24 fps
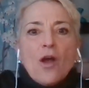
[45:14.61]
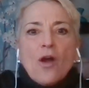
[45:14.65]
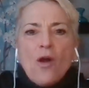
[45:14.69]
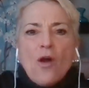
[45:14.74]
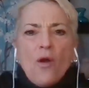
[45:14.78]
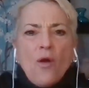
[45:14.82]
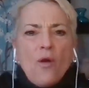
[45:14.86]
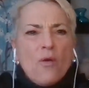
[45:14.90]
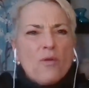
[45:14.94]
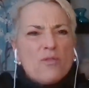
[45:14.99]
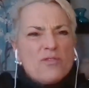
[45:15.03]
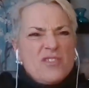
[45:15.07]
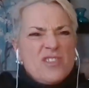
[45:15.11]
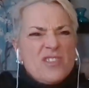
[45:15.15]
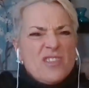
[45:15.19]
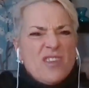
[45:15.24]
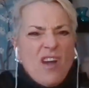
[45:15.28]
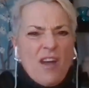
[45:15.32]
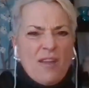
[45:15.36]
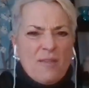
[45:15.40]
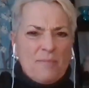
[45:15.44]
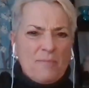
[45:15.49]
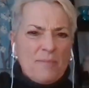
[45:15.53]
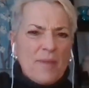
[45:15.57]
oh, she's
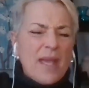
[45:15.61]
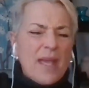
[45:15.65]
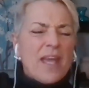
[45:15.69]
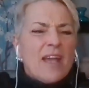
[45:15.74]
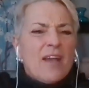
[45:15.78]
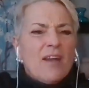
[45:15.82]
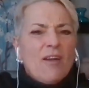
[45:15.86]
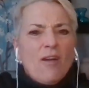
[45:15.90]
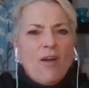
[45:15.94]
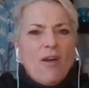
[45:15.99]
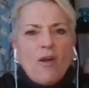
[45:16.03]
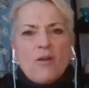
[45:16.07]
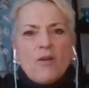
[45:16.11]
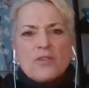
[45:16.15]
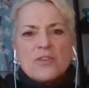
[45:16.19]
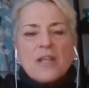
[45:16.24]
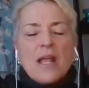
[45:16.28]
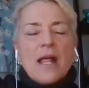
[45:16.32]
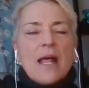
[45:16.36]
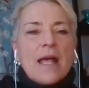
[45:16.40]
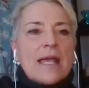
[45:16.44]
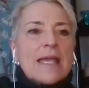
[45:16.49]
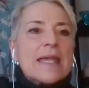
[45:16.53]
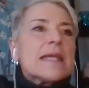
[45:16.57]
gotten big or oh,
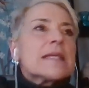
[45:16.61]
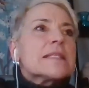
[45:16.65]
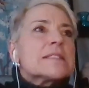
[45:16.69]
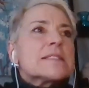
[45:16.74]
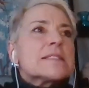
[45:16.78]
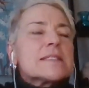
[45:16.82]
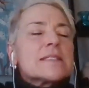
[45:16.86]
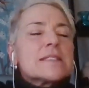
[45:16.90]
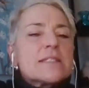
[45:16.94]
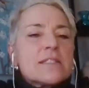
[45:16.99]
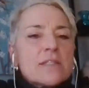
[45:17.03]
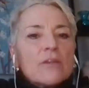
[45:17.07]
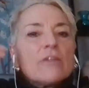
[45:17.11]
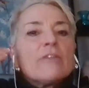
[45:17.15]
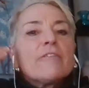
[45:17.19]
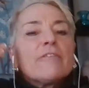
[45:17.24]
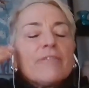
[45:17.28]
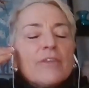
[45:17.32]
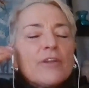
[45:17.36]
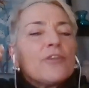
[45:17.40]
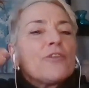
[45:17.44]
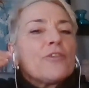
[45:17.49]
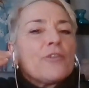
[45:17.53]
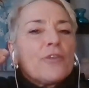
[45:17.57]
it's still
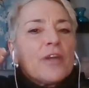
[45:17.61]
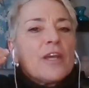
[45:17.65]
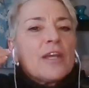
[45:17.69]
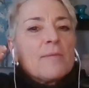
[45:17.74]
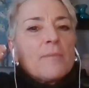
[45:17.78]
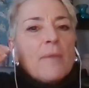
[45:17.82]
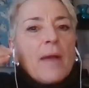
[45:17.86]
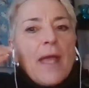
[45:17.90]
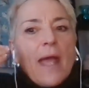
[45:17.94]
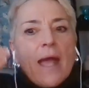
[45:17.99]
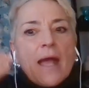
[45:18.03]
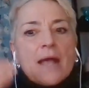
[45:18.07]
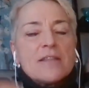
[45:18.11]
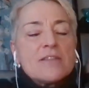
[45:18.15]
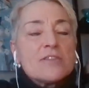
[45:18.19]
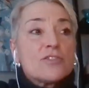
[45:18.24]
filtering in my head.